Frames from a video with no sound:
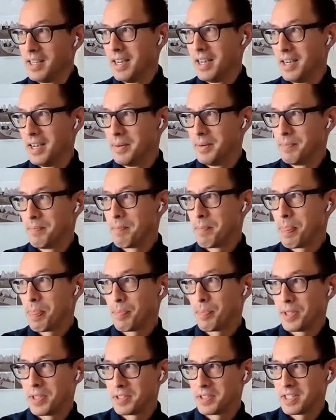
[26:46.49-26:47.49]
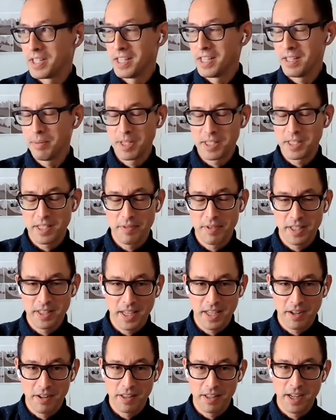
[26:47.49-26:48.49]
But there's elements of it
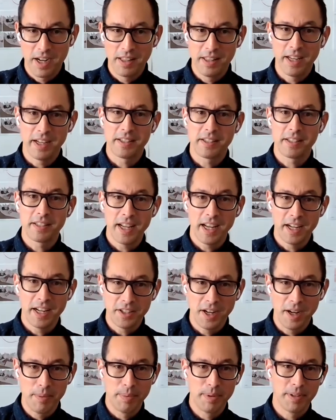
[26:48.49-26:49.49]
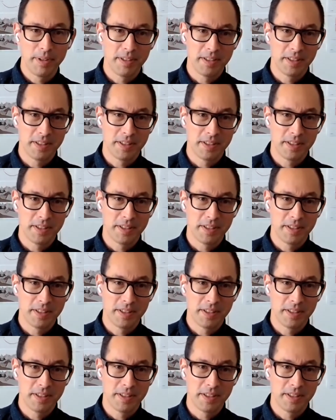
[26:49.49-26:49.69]
that are a lot like SketchUp.